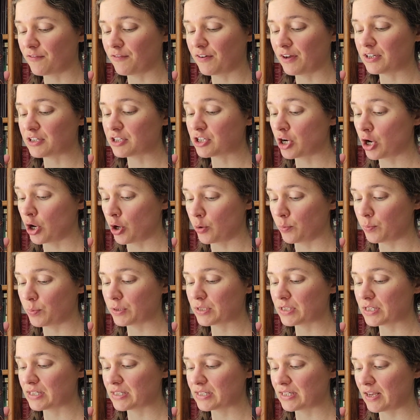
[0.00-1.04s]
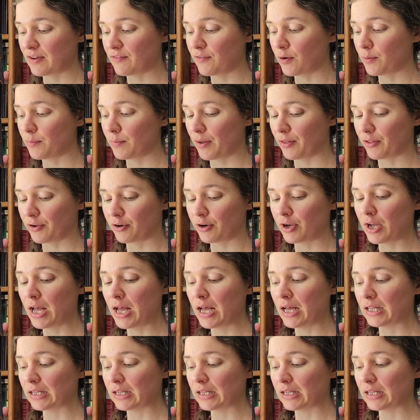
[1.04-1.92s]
fetched hope to save her mother